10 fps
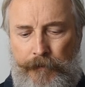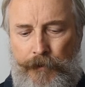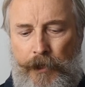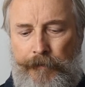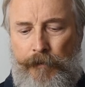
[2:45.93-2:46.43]

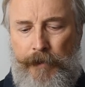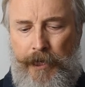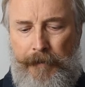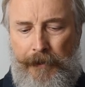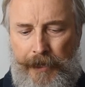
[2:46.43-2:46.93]
So you have to write
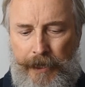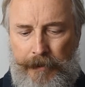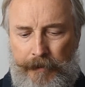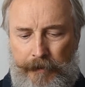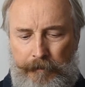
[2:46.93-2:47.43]
about
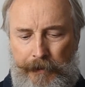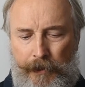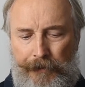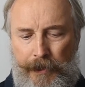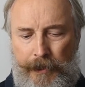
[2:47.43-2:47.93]
that and be
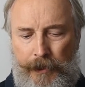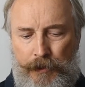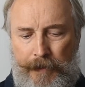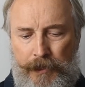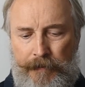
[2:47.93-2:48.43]
authentic
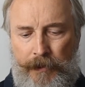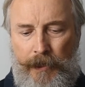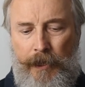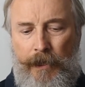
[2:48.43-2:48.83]
as possible.